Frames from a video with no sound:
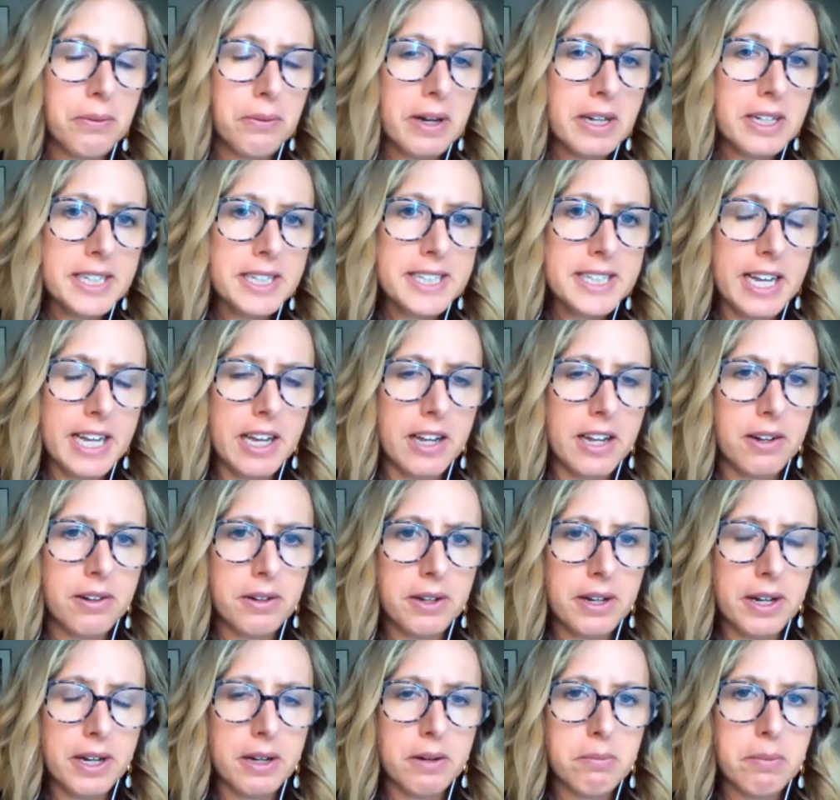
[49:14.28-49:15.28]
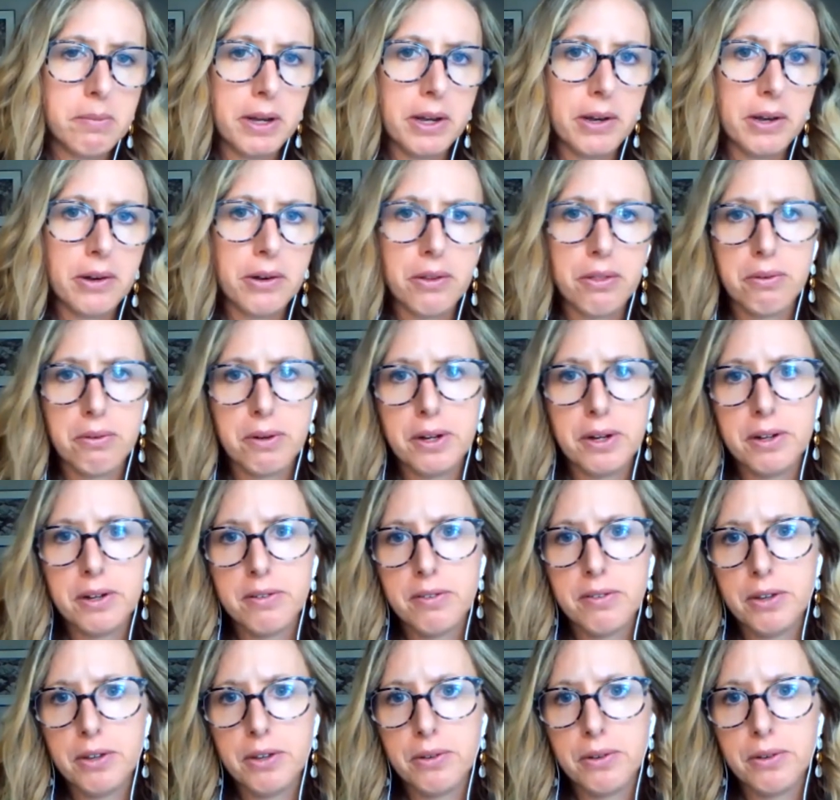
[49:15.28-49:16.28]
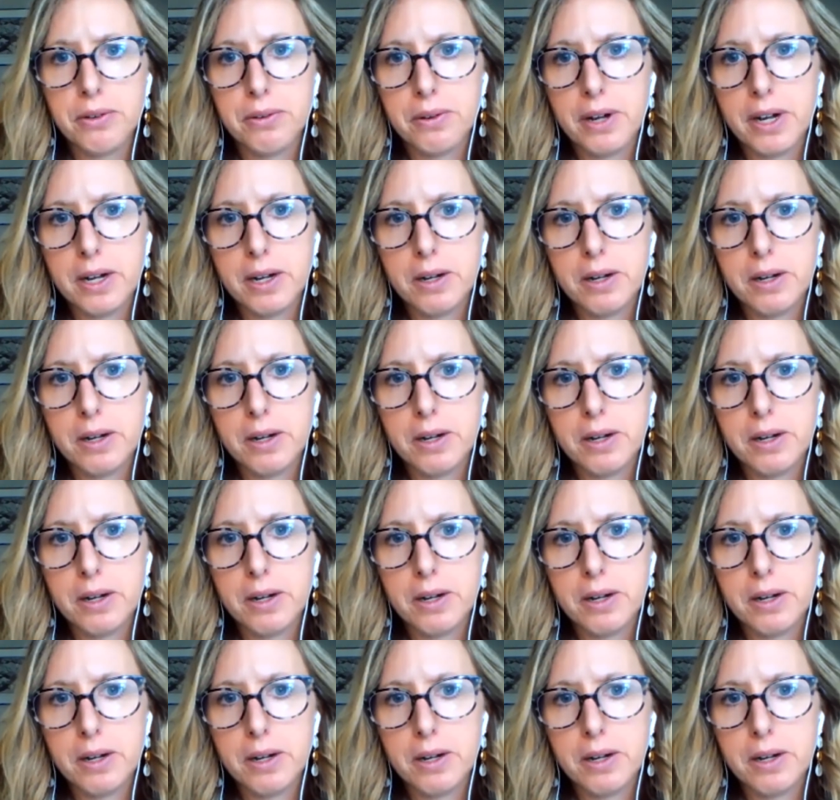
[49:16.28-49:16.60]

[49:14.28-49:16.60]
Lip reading: Well said by all three of you.